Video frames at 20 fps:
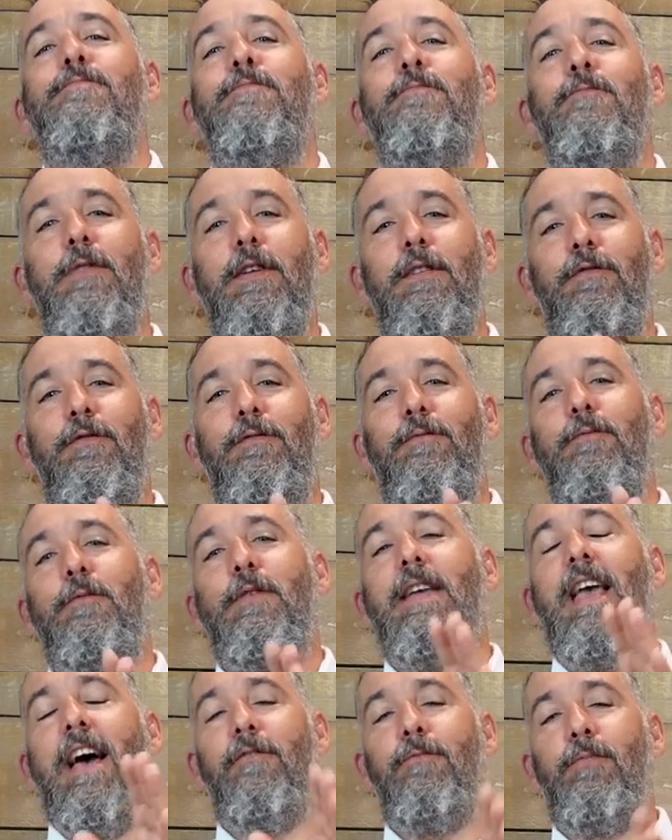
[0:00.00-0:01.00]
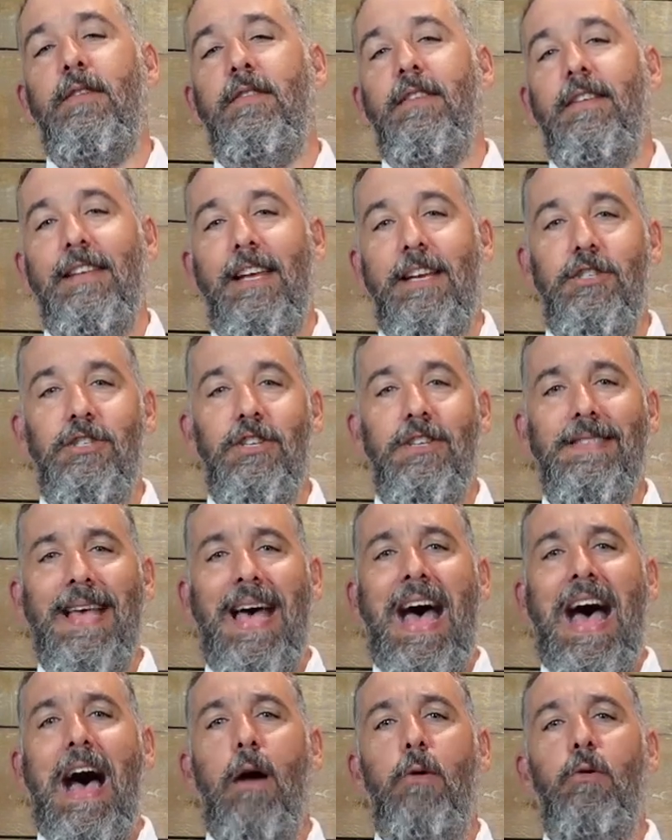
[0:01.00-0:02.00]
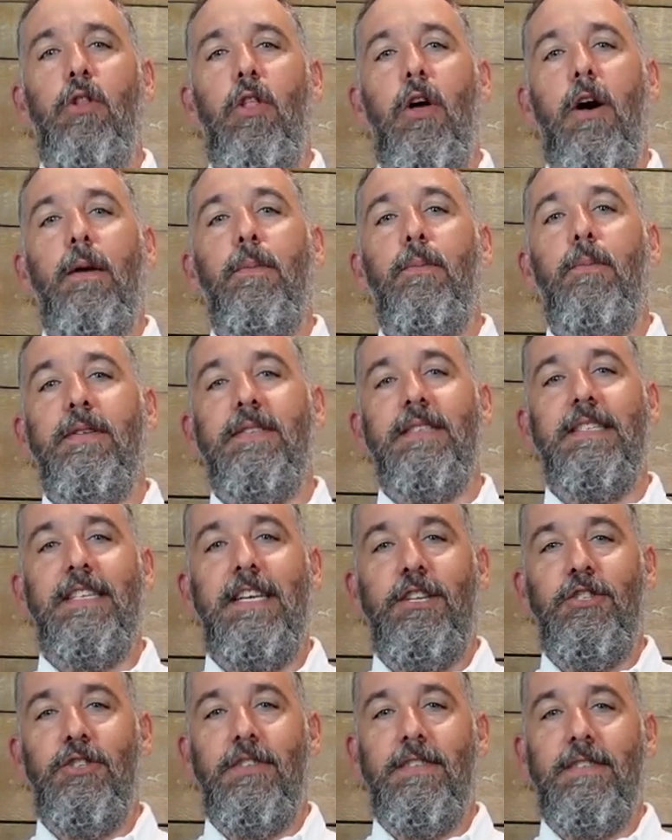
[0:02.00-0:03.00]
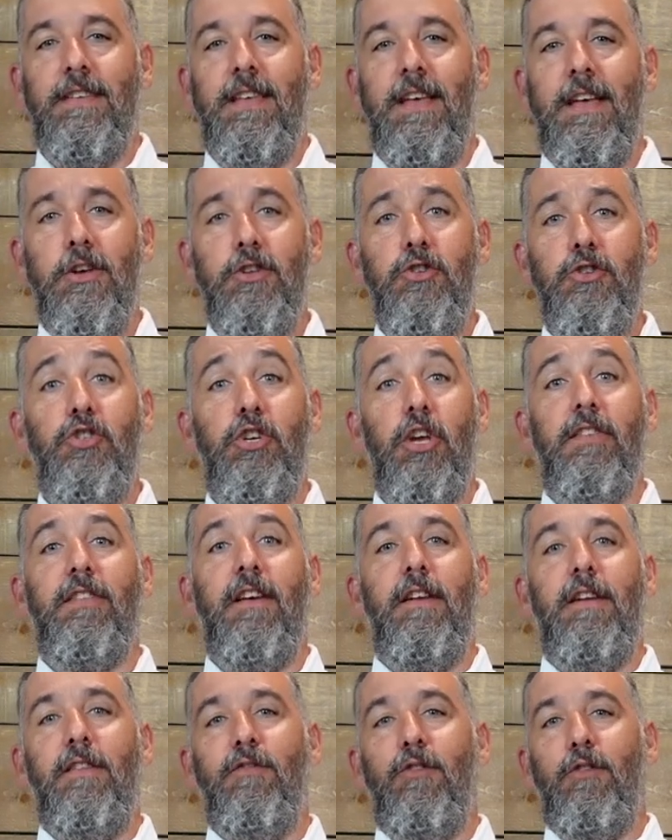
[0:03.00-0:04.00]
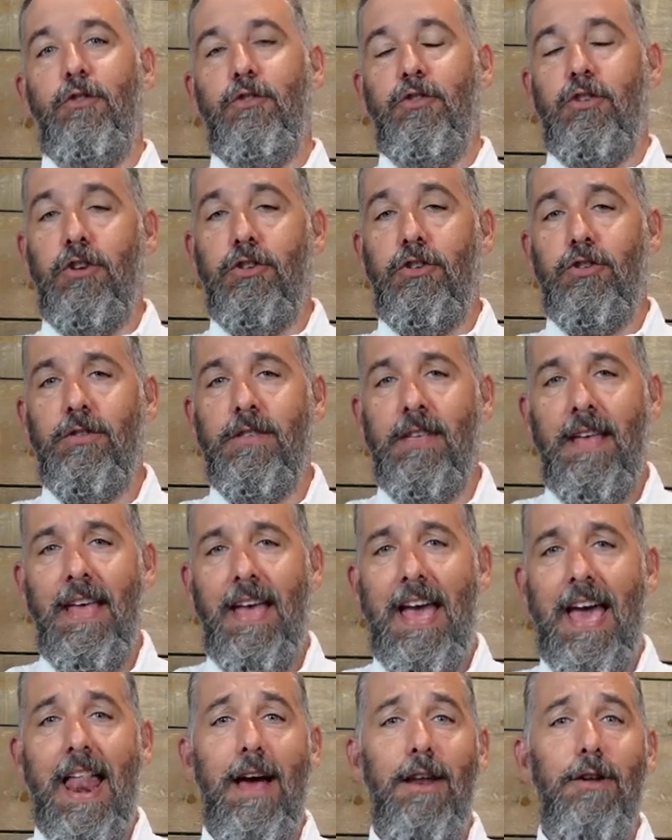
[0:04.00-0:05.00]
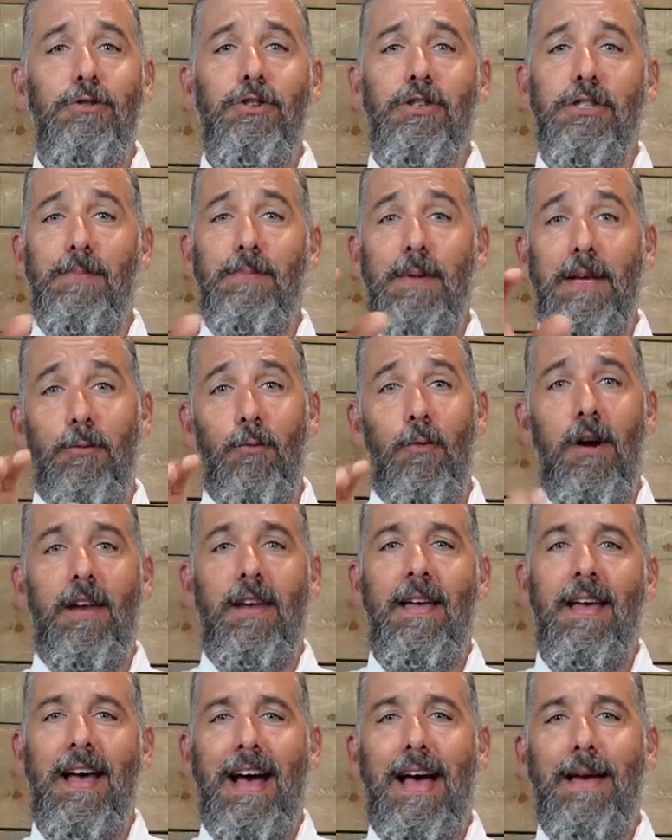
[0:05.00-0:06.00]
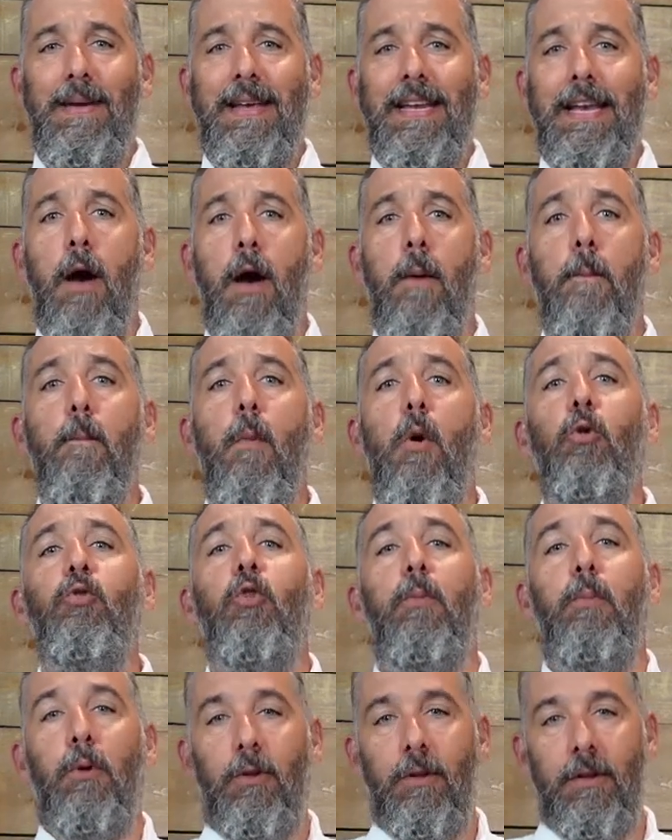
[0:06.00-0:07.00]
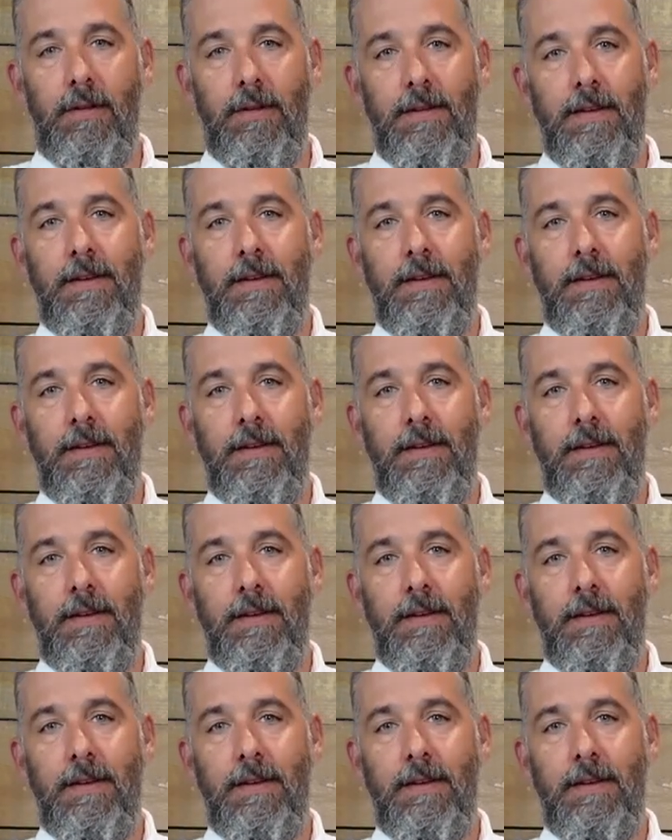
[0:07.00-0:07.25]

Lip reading: We have presentations, hour-long presentations, just on inverter chargers. And I don't just mean one, I mean multiple.